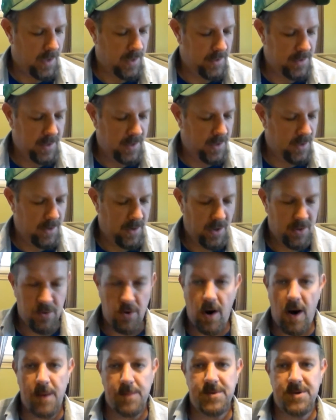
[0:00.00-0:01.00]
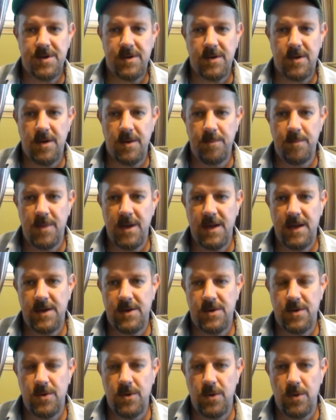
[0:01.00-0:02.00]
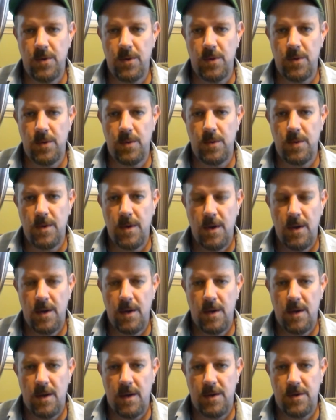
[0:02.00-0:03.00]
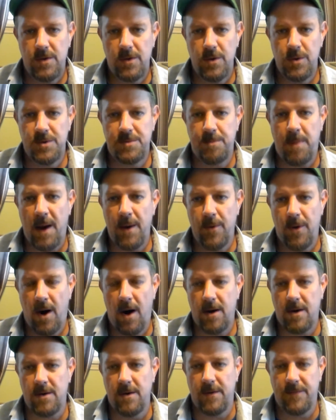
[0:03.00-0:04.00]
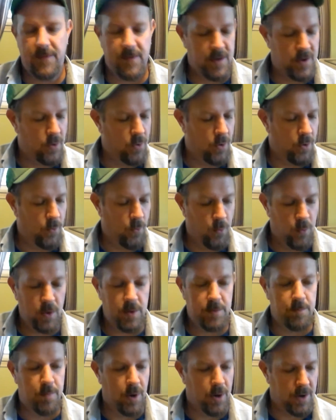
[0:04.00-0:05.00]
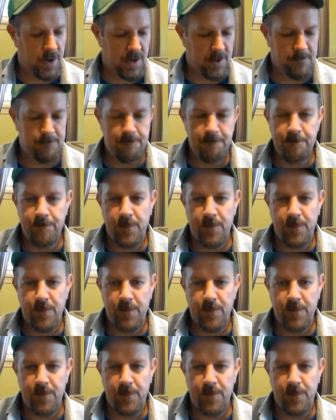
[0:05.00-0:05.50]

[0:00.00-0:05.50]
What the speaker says: And then another option could be to use pyrography or wood burning.